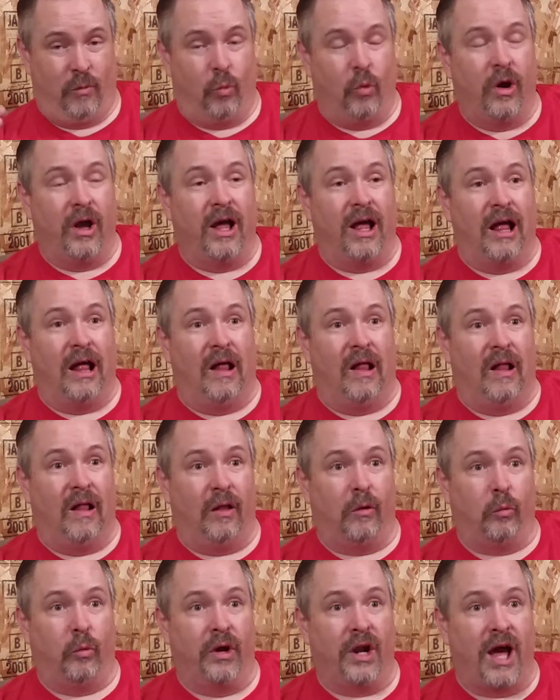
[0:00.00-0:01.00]

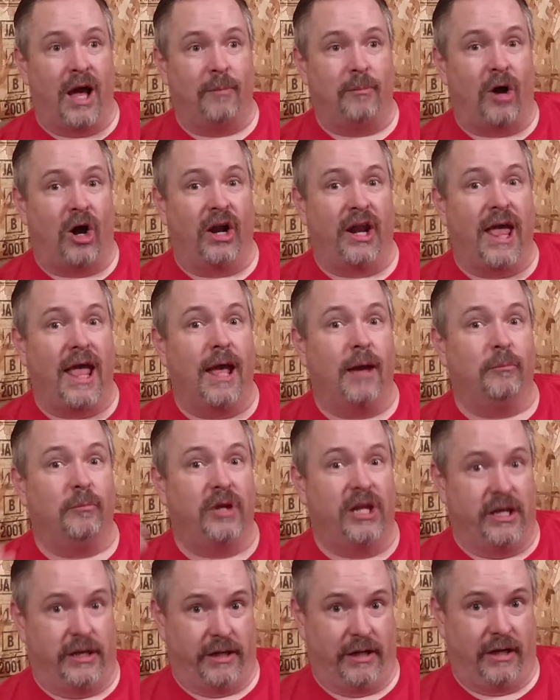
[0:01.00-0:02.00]
Well, when I'm on
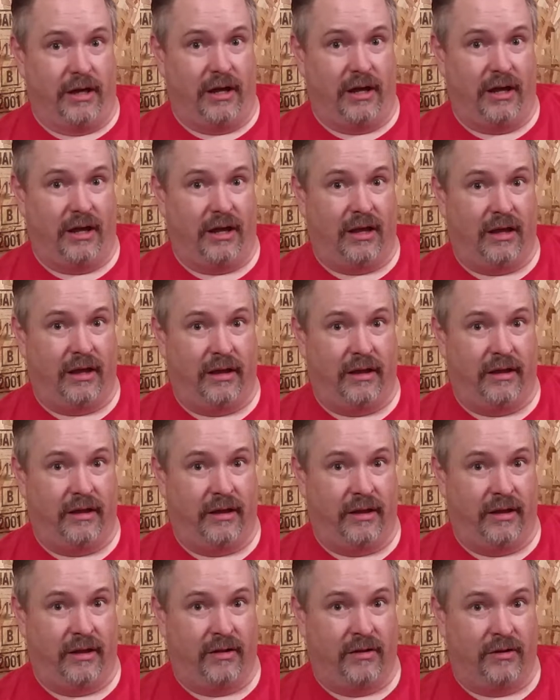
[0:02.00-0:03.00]
Ambien,
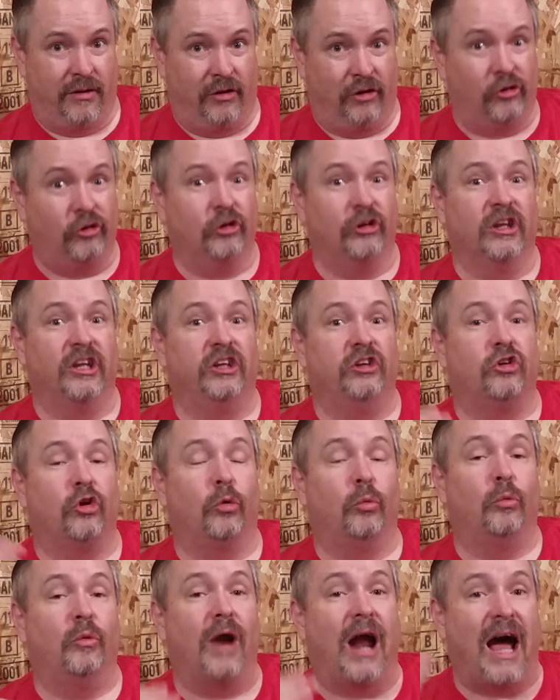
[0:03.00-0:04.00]
early to
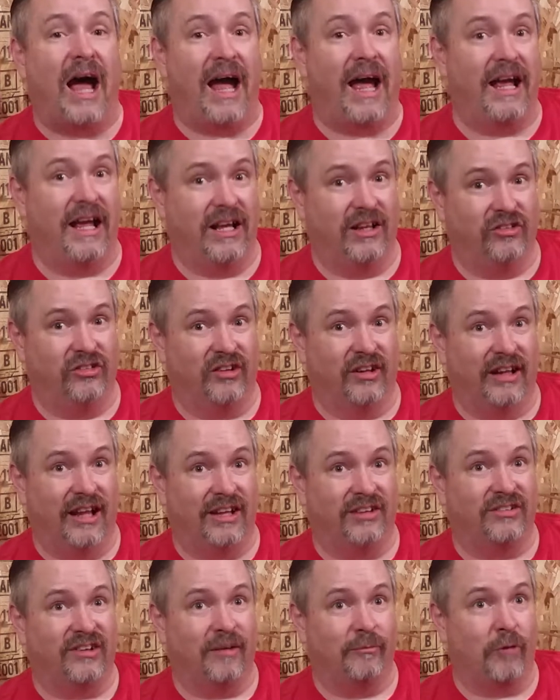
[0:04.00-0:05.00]
rise,
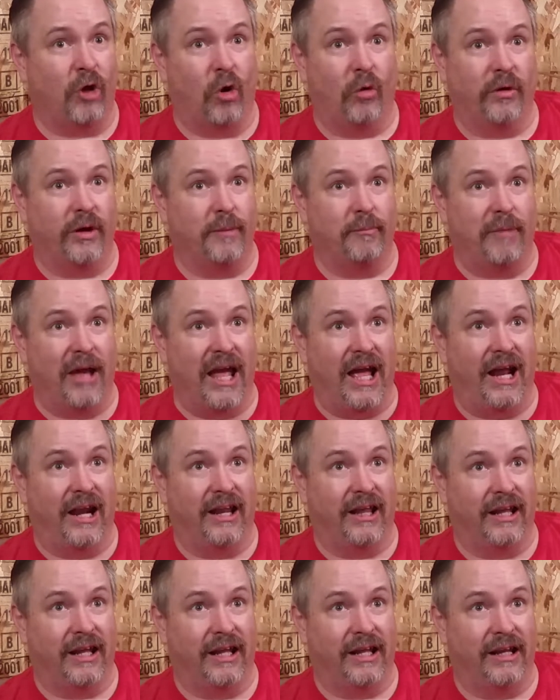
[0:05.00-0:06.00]
unless I'm going to bed
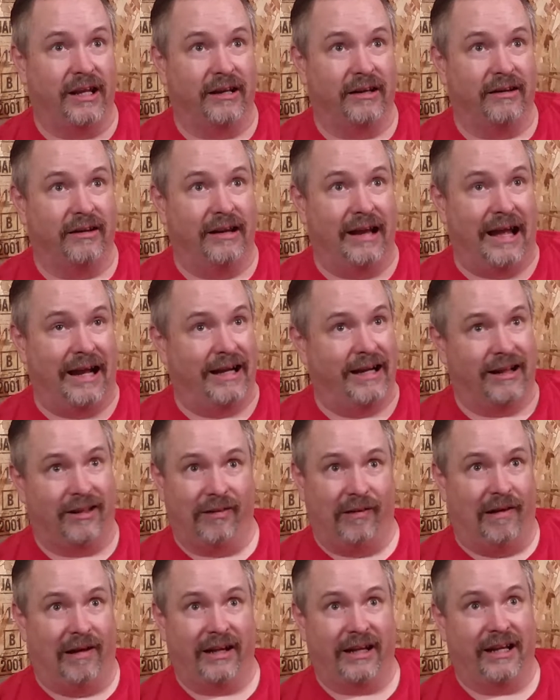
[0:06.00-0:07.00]
at 9
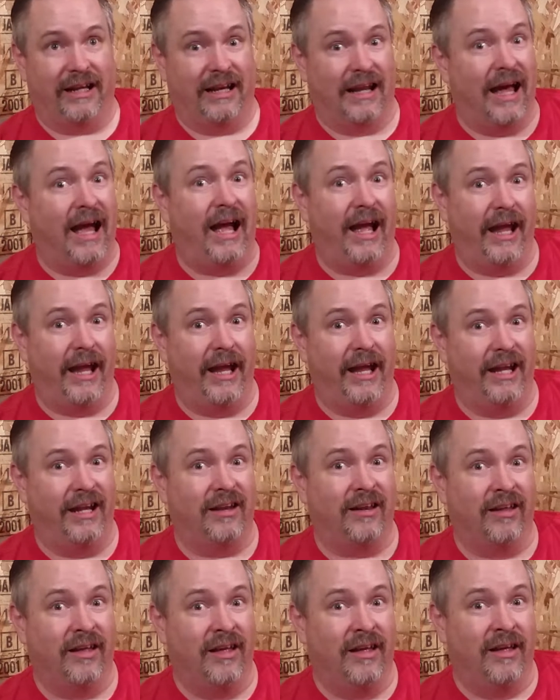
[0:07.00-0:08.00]
o'clock at night,
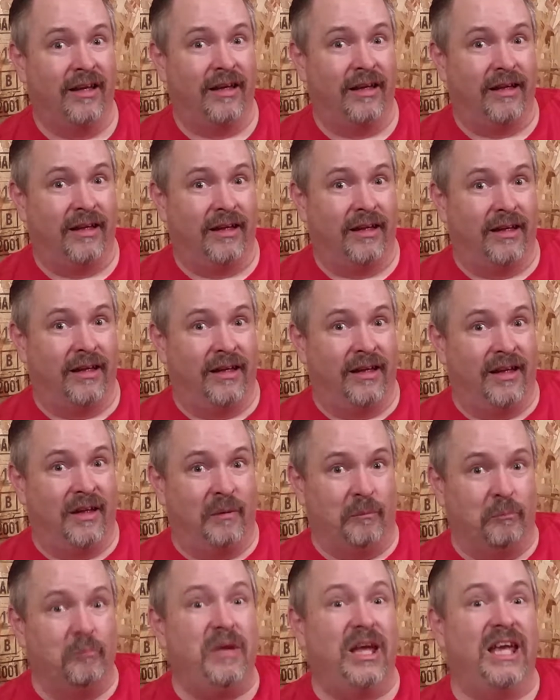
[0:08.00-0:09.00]

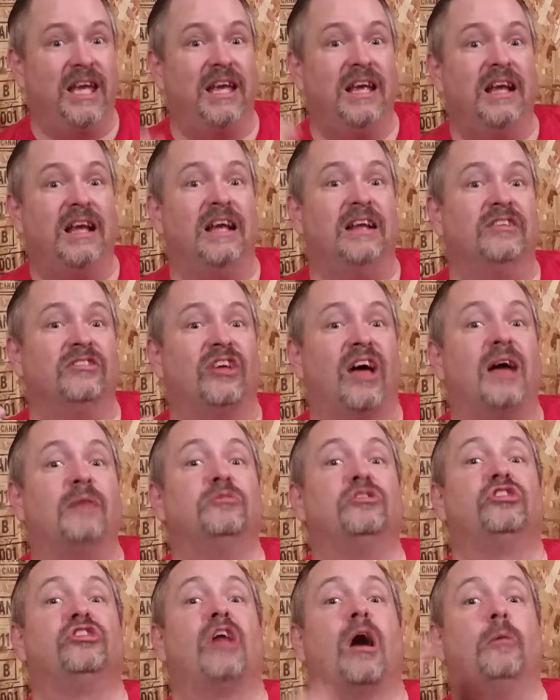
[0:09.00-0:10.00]
means I'm
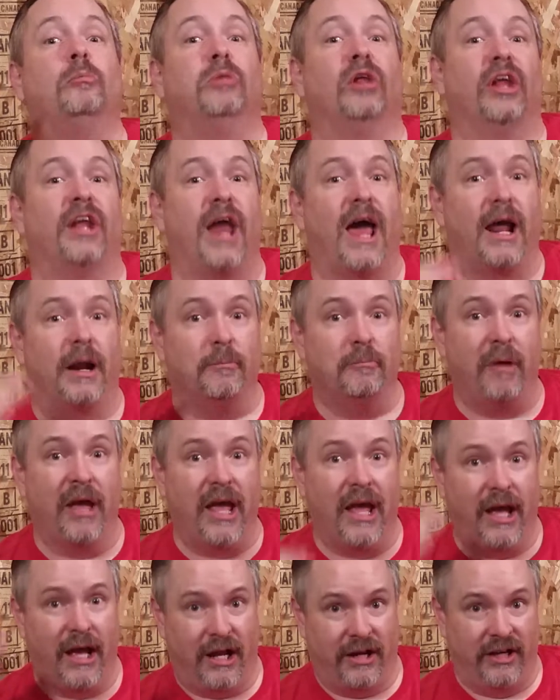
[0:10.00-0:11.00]
stumbling out of
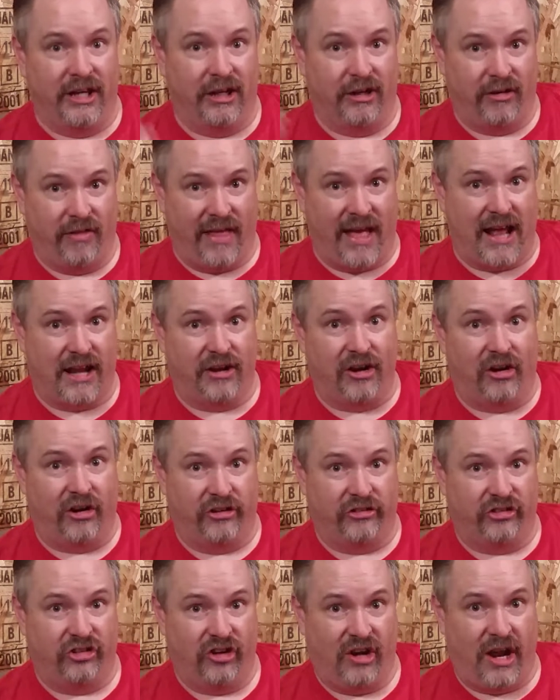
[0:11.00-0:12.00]
bed and into that
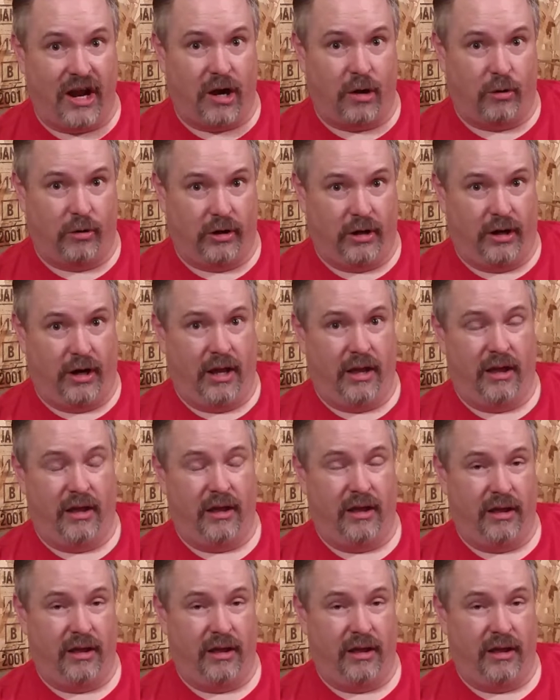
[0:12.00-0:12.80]
darn shower.